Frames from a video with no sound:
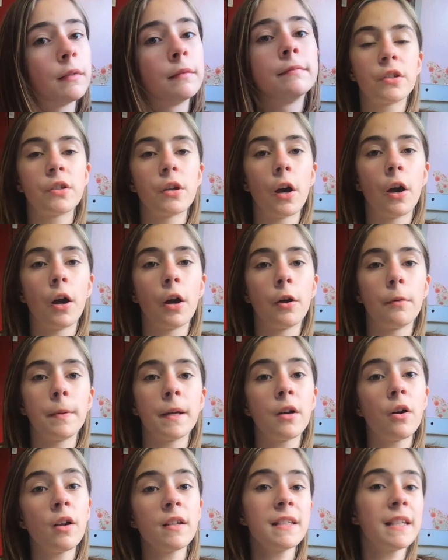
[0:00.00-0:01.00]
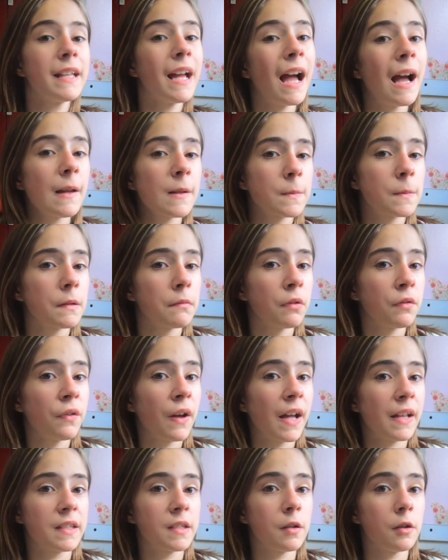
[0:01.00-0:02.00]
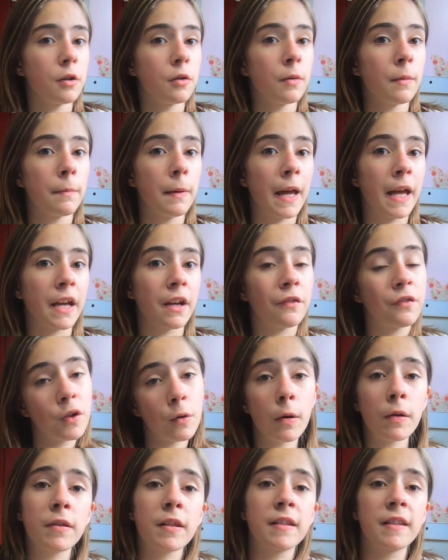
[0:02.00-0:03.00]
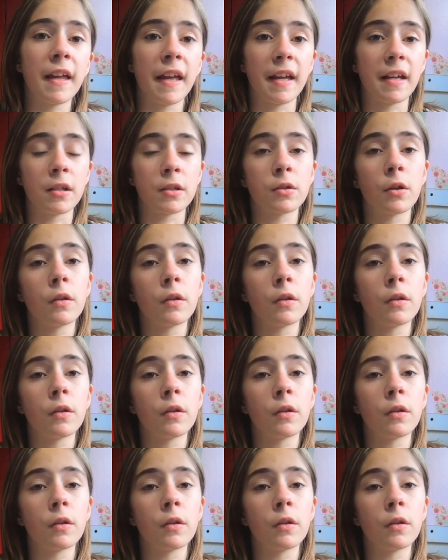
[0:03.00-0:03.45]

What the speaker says: So because in the house we would have had to pay a few other things.